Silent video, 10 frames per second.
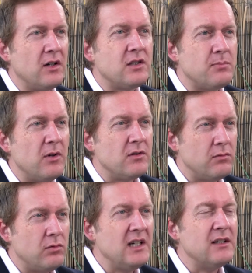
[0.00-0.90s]
us as Boots
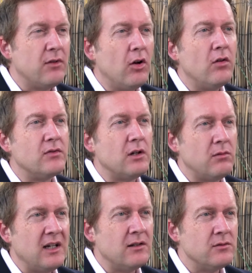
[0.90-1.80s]
have really evolved
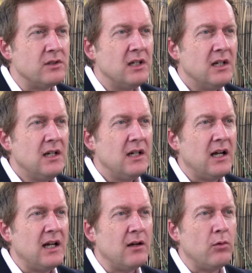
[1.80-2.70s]
around
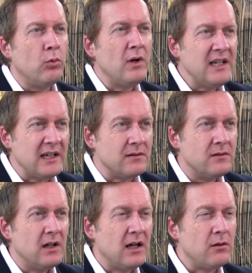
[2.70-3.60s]
winning
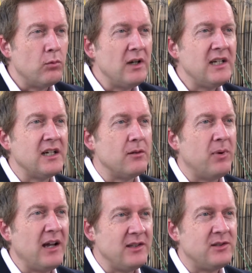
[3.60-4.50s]
and winning at
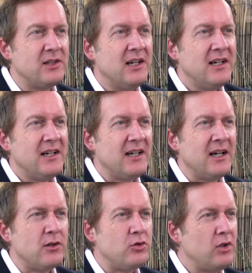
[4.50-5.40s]
pace.
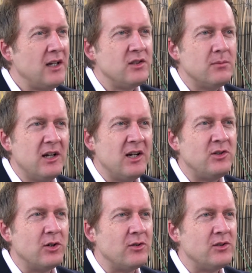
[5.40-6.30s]
Trends
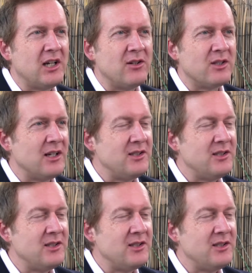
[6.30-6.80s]
emerge on channels like